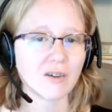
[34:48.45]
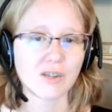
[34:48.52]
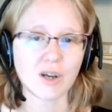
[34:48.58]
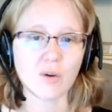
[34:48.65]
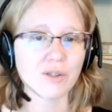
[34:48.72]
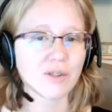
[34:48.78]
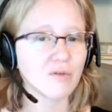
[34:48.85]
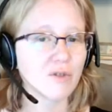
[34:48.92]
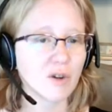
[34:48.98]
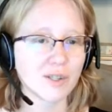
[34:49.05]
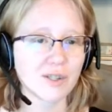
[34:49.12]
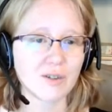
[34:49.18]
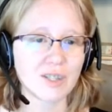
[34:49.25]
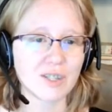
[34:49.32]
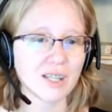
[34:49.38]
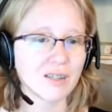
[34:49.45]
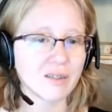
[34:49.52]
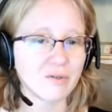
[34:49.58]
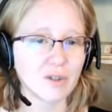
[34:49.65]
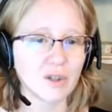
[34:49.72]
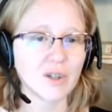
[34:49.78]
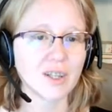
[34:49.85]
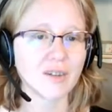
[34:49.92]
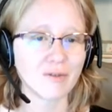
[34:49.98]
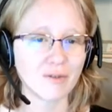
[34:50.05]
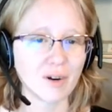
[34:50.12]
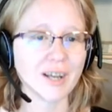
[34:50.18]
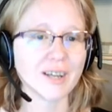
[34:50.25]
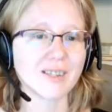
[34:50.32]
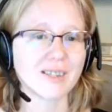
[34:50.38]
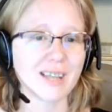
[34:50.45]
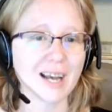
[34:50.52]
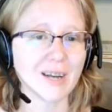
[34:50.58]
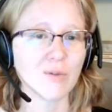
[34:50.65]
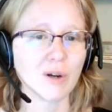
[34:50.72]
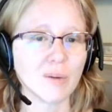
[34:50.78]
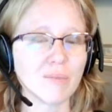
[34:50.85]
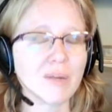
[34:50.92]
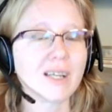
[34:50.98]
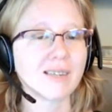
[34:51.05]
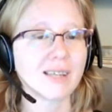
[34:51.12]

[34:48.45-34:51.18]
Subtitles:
There's always a few extra tins of food in the front side room,